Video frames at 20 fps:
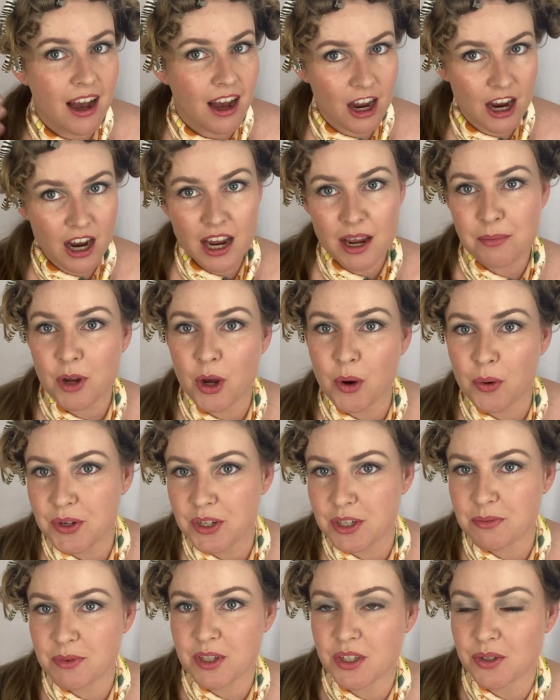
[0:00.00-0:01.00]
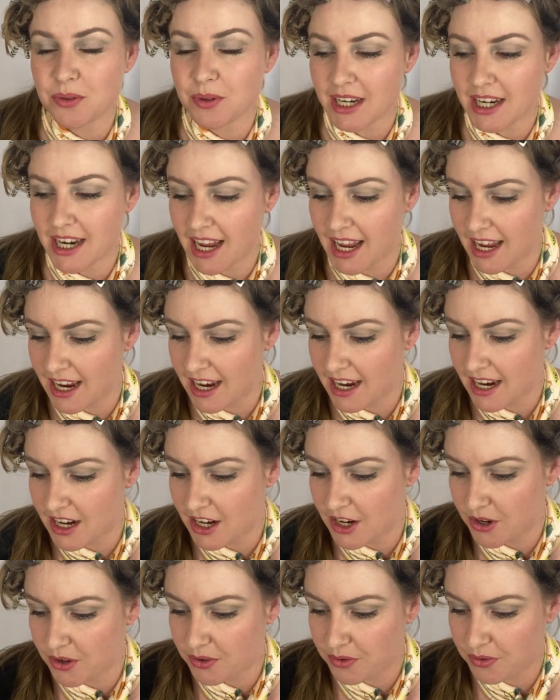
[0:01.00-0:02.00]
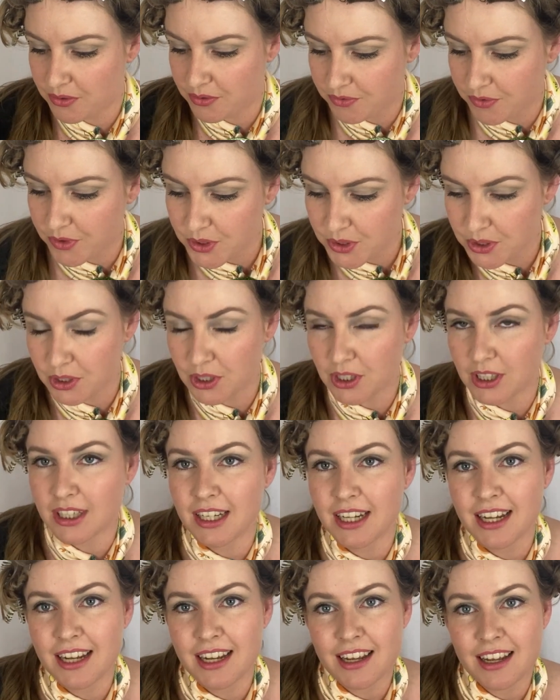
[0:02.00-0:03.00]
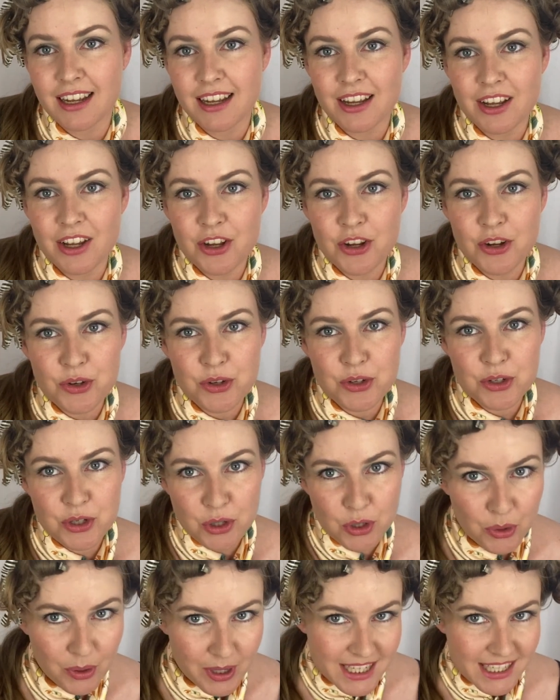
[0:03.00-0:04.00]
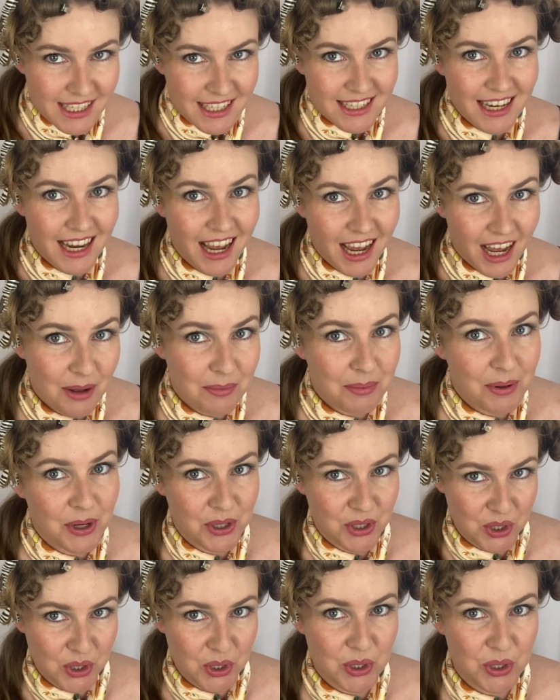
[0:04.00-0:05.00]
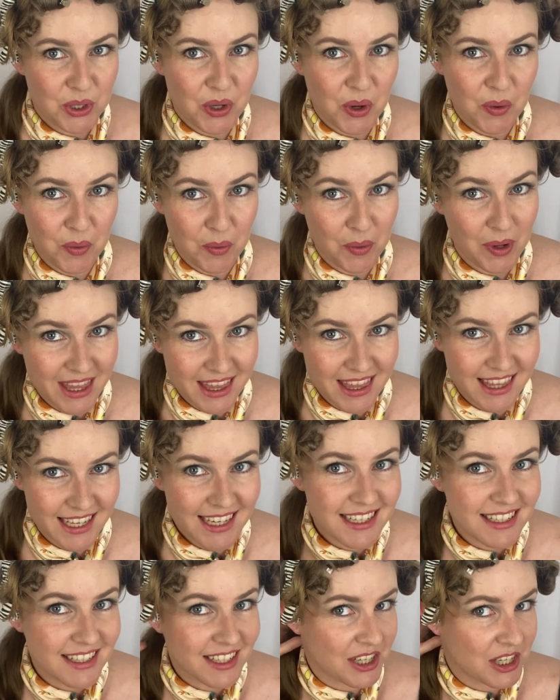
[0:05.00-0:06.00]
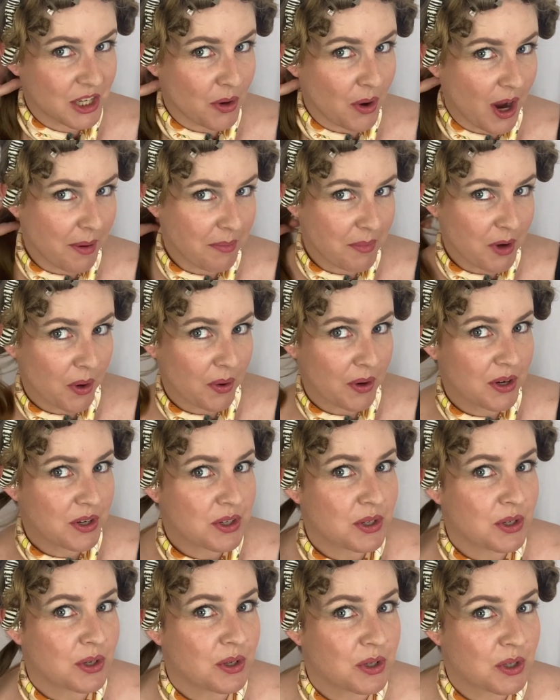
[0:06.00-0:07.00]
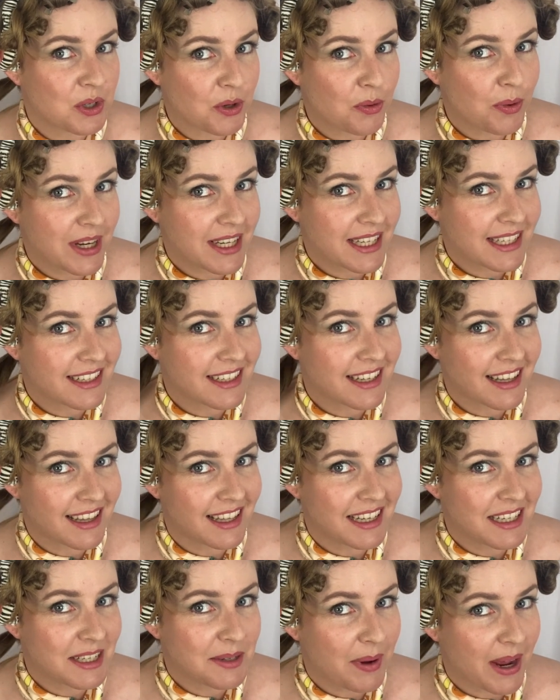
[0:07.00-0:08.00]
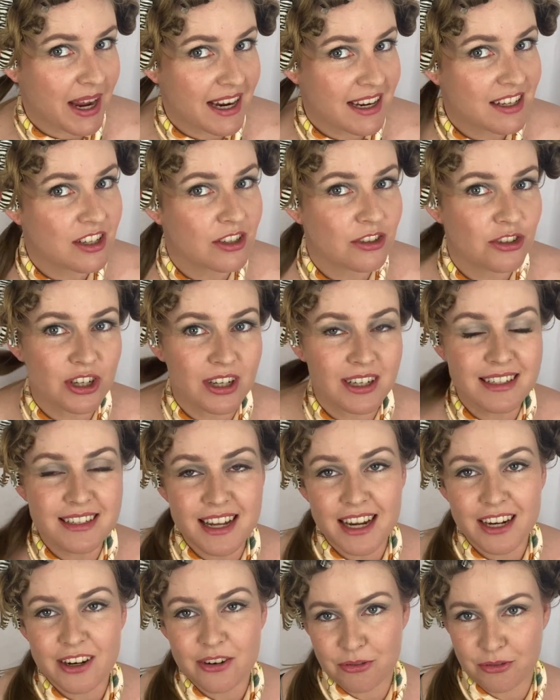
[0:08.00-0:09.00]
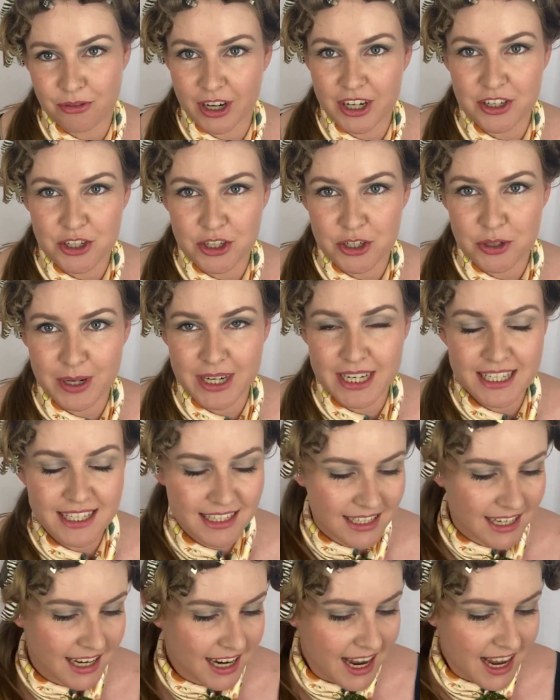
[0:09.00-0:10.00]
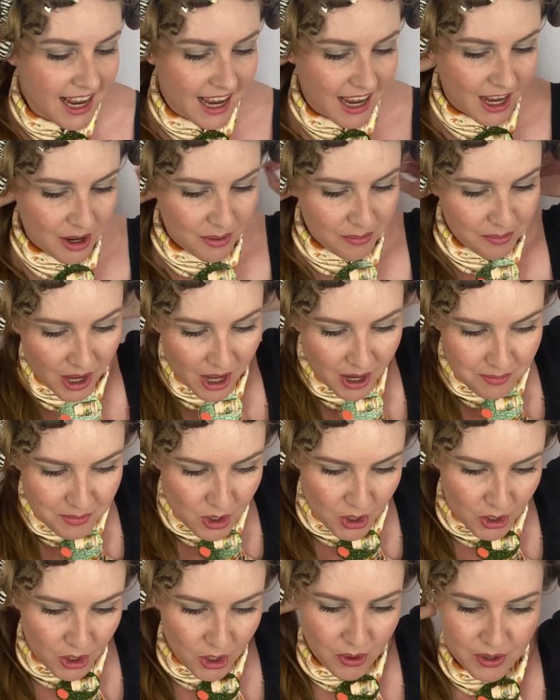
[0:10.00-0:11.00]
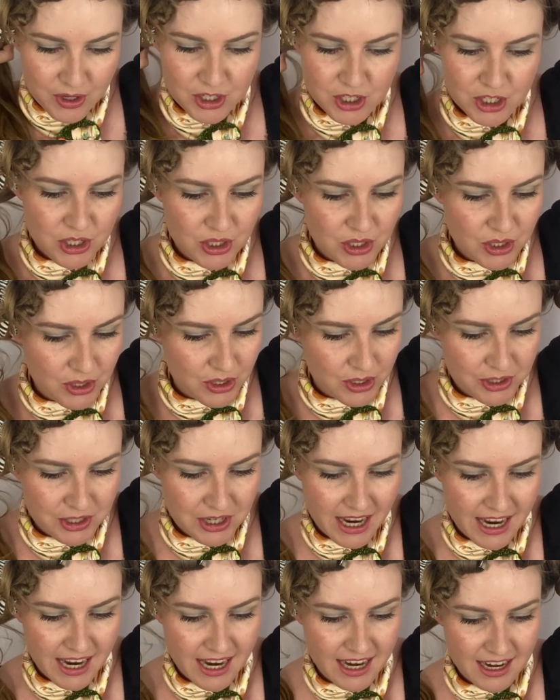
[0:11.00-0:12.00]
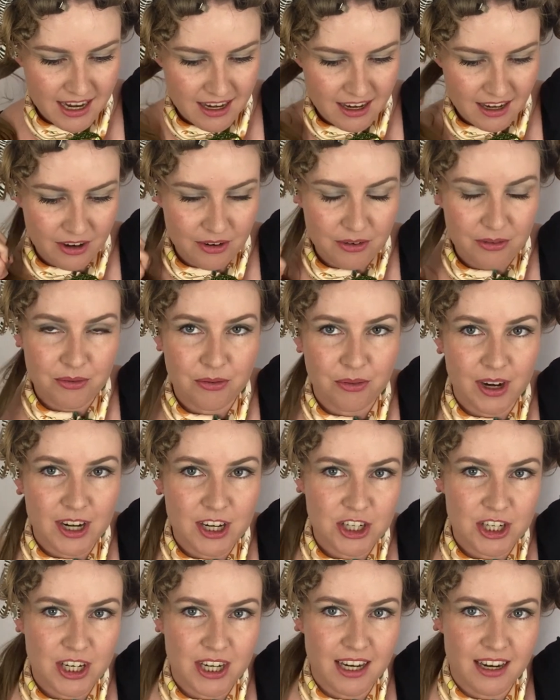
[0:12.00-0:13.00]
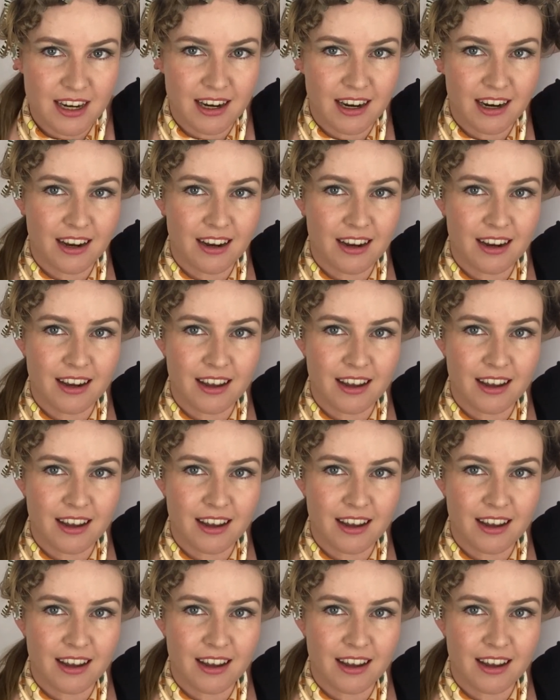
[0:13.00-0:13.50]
I am going to be doing a full twist up do with this. So I'm going to twist this base just like a French twist, but I'm not going to use a Frenchy